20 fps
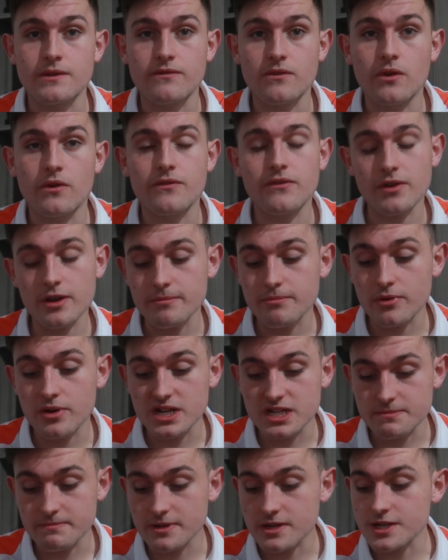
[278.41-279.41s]
have got 3
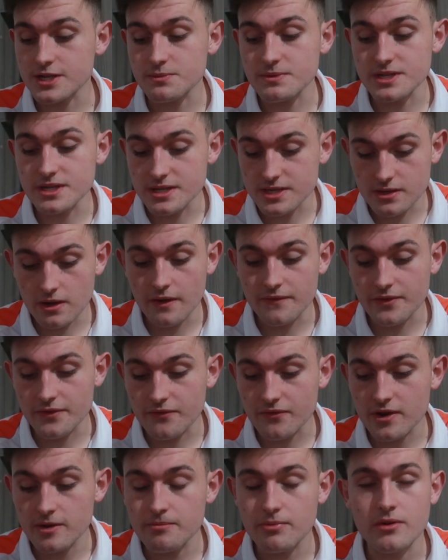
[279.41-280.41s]
points because we deserve the
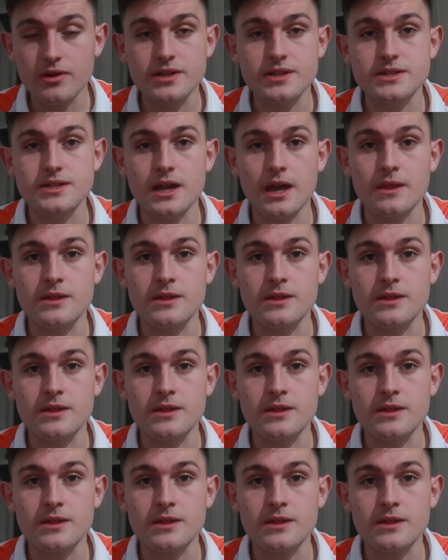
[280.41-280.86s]
3 points